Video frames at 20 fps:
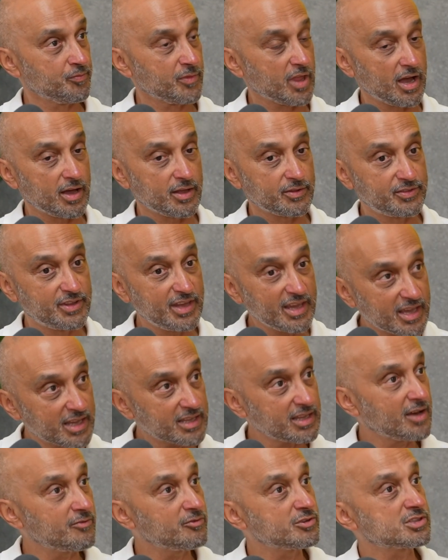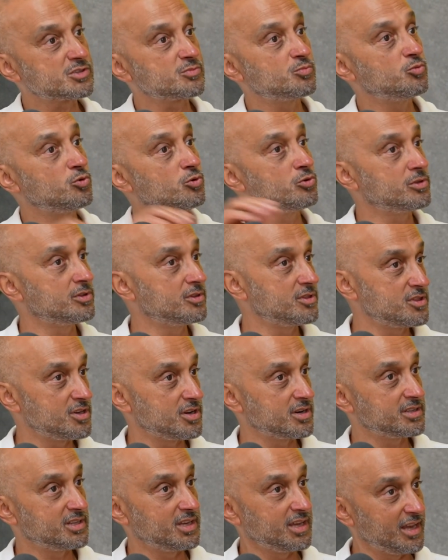They can have a smooth
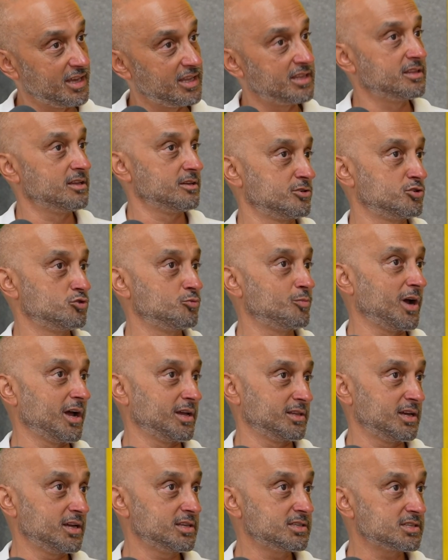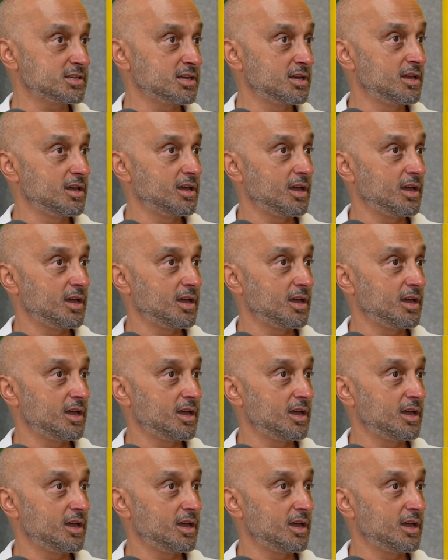journey in to Binance,